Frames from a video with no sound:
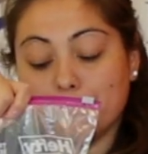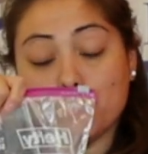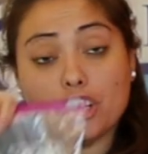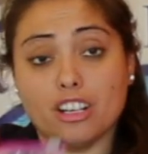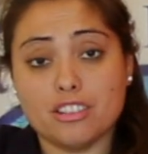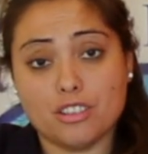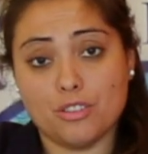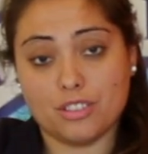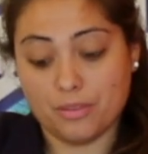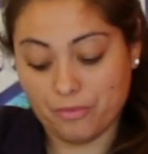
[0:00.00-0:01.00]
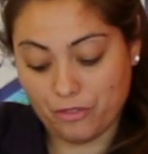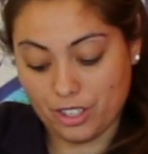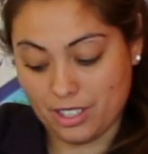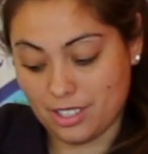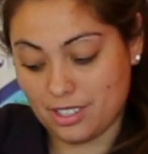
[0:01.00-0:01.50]
you can also use them
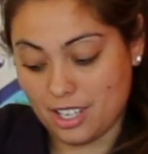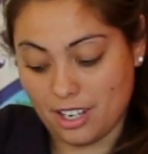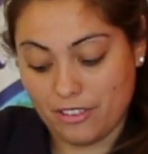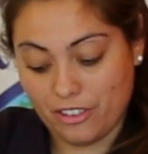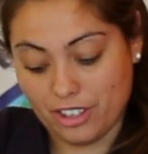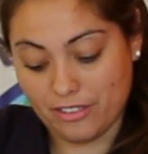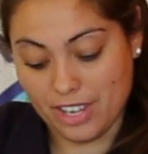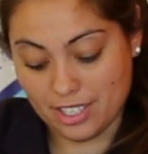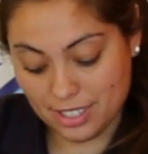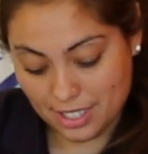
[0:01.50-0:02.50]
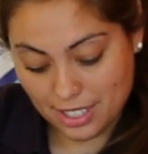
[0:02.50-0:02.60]
for this here, for the vase.